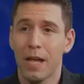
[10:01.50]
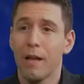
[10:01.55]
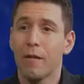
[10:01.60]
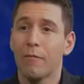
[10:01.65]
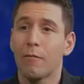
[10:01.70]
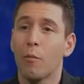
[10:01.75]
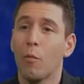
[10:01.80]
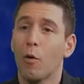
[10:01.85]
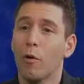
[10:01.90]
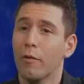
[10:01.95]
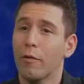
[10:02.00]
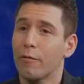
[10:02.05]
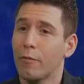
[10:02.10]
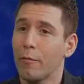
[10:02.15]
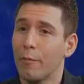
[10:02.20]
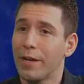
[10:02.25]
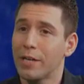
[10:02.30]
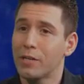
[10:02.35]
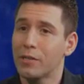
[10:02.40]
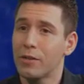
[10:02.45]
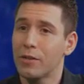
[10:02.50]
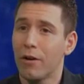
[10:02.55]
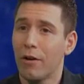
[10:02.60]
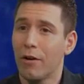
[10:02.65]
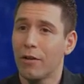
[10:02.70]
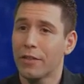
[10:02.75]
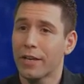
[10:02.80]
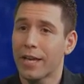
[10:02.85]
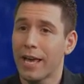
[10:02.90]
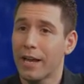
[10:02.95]
For more information
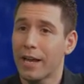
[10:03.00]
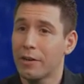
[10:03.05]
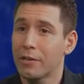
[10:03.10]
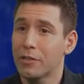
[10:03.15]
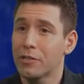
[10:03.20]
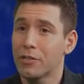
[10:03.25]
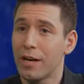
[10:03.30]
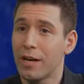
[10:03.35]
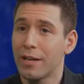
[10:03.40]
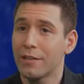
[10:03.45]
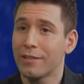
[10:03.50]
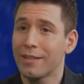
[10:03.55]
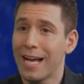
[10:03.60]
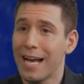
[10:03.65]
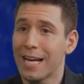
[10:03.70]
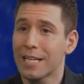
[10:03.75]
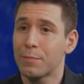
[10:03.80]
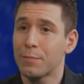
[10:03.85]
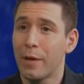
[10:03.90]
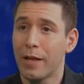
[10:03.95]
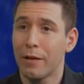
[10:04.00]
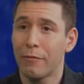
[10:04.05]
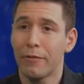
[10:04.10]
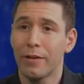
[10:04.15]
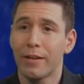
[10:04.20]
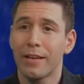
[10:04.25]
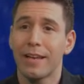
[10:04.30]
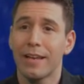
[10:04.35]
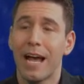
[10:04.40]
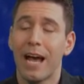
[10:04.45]
on the Canada Child Tax
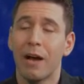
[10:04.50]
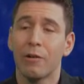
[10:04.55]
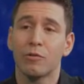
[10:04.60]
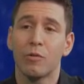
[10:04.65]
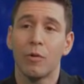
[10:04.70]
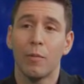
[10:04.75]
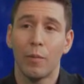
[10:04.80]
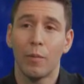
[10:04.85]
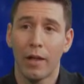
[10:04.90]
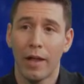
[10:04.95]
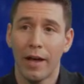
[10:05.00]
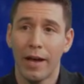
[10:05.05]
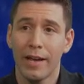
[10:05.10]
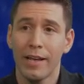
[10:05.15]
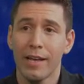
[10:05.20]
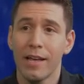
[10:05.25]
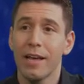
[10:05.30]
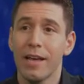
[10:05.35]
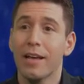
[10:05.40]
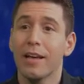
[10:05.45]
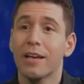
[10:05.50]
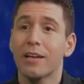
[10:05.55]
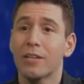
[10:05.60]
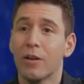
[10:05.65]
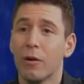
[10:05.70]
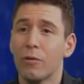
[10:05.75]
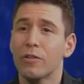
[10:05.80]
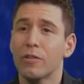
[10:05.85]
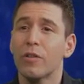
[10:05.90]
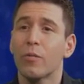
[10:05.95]
Benefit and how to apply,
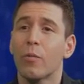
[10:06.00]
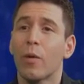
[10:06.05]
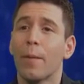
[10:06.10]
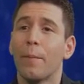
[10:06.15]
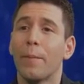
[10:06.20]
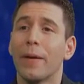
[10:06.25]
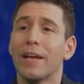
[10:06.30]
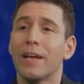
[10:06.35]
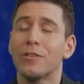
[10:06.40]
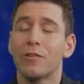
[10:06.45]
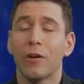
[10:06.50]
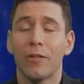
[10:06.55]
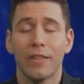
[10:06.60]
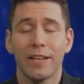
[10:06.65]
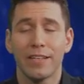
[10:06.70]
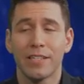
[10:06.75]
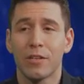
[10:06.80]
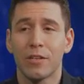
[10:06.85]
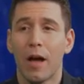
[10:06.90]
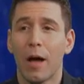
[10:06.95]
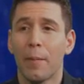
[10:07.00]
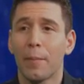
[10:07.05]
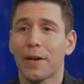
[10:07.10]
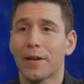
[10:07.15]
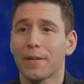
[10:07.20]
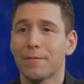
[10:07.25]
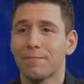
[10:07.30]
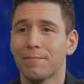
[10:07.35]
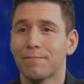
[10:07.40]
go to the webpage on this topic.